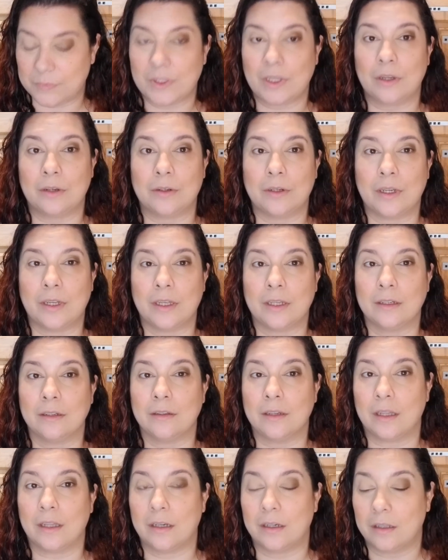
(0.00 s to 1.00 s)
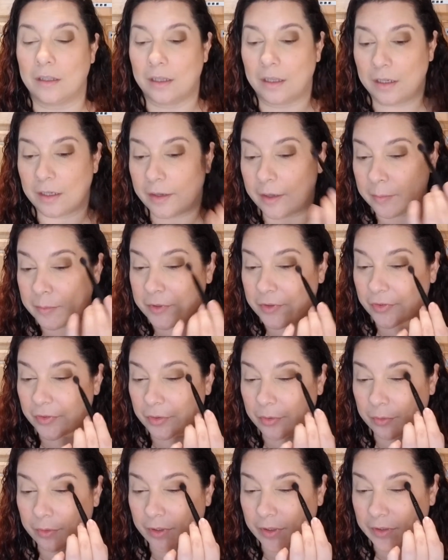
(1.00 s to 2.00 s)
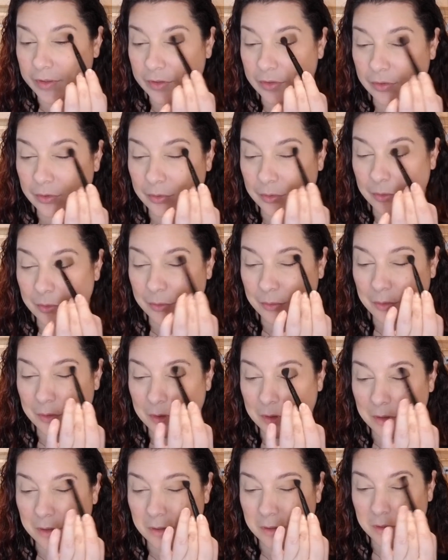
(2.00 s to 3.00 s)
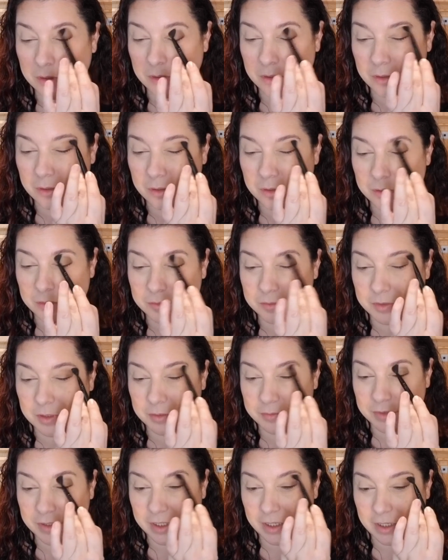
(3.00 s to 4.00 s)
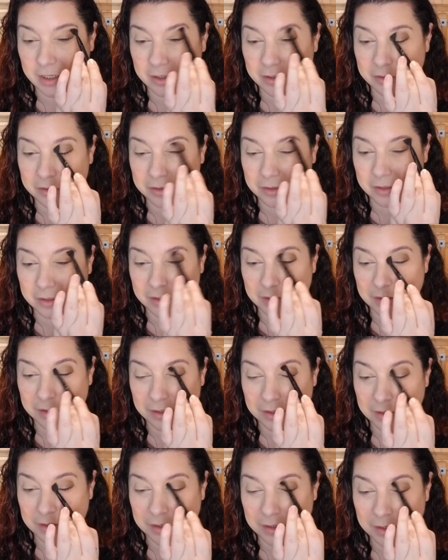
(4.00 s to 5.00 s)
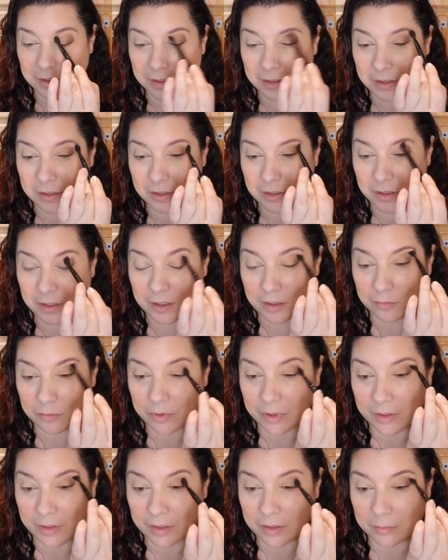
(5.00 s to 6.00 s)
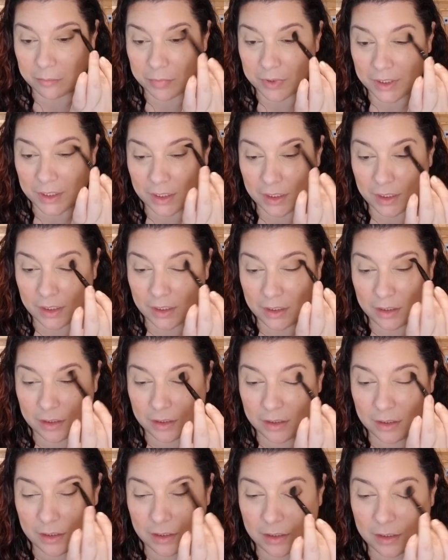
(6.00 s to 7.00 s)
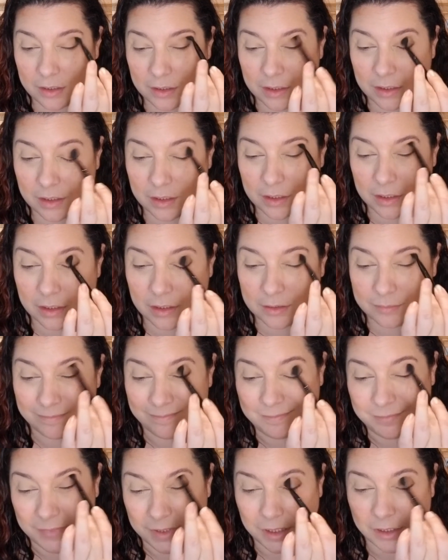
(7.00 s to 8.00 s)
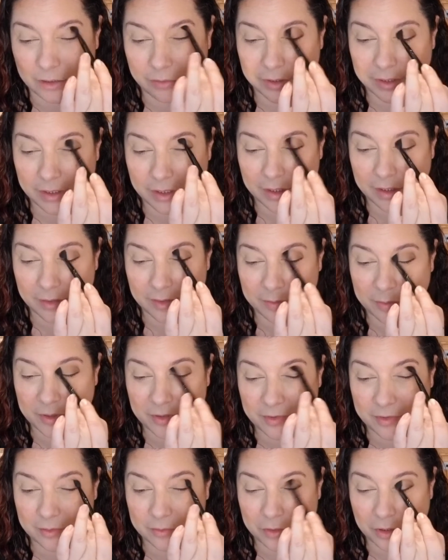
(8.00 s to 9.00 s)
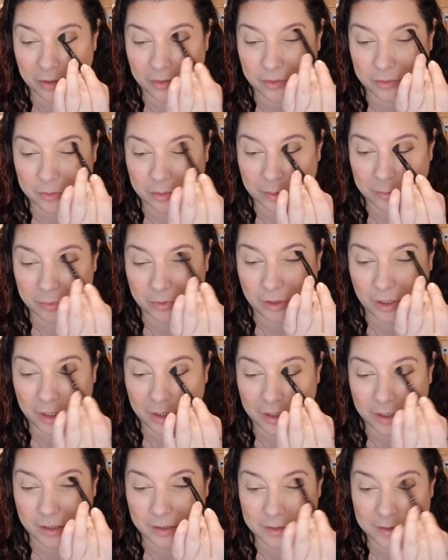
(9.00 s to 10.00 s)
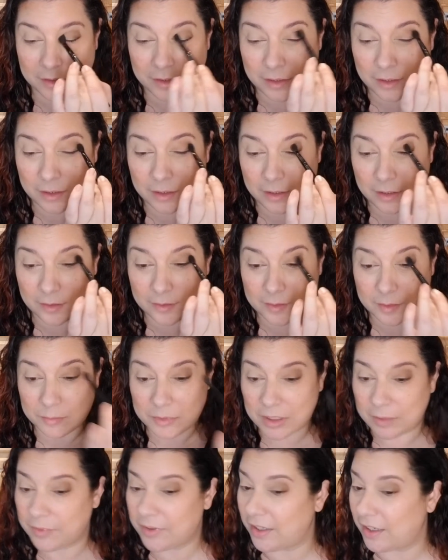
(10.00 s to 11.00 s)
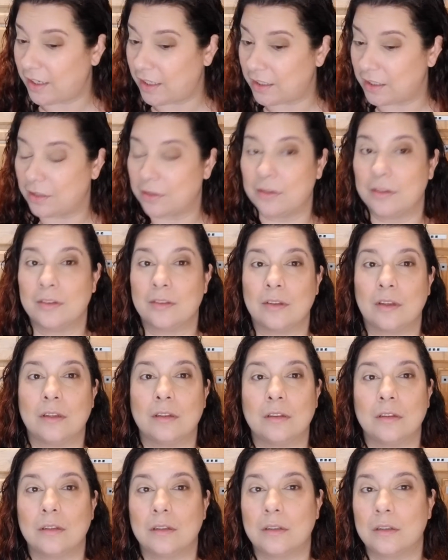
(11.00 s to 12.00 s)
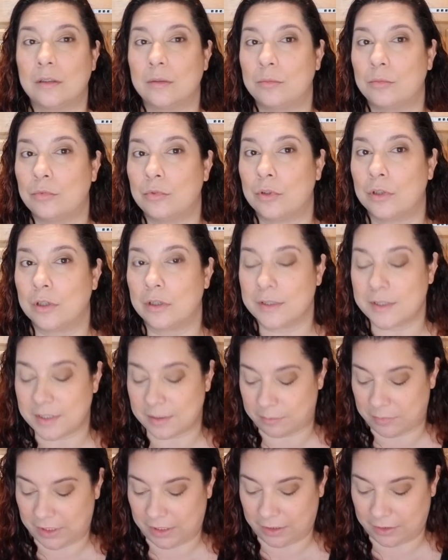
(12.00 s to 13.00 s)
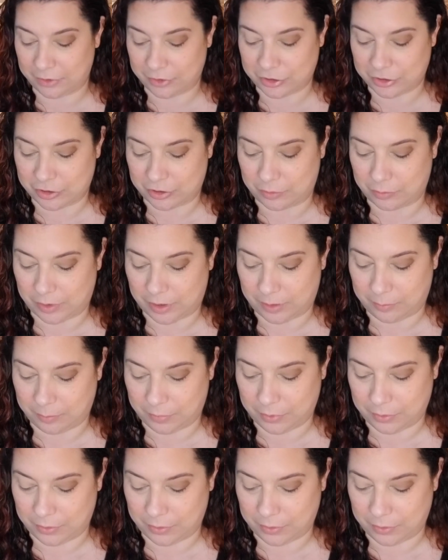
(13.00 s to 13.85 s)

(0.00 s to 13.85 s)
All right, got it on. Now I'm just going to fluff it out. And with it being an inexpensive drugstore product, sometimes I got to use a little more to make it show up.